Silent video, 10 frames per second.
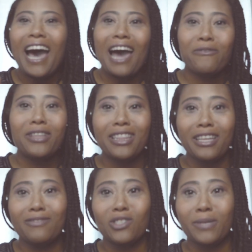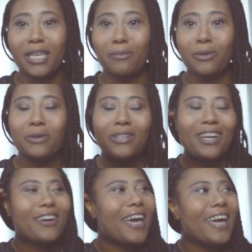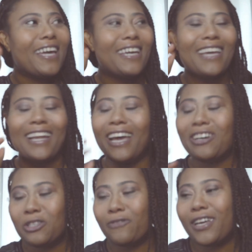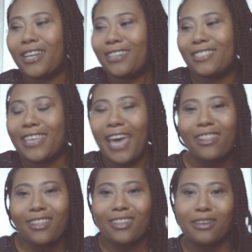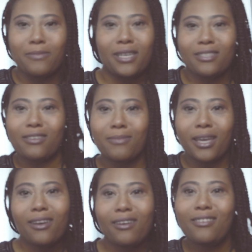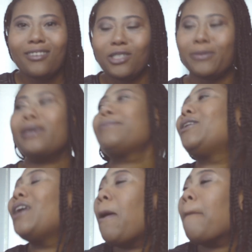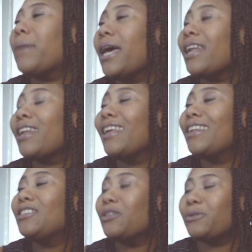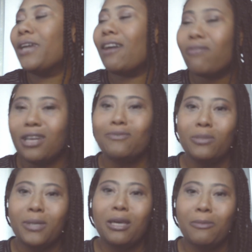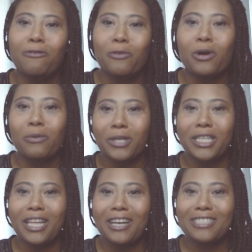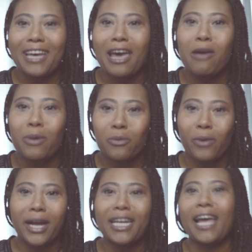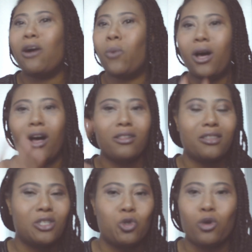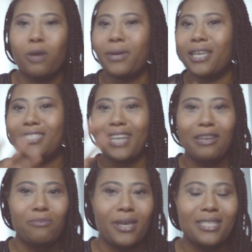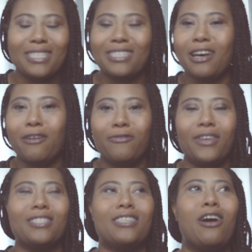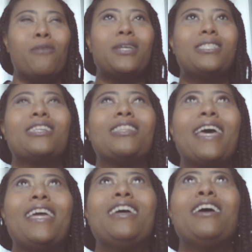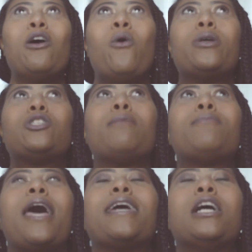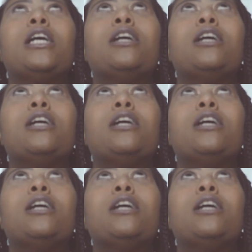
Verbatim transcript: I really love Jimmy Kimmel, okay? And I also found out he's a Catholic like me, so I'm like, oh, Jimmy Kimmel. But dude, I've loved Jimmy Kimmel for a really long time, but right now, while all of this Trump indictment stuff is coming to light, which I'm like,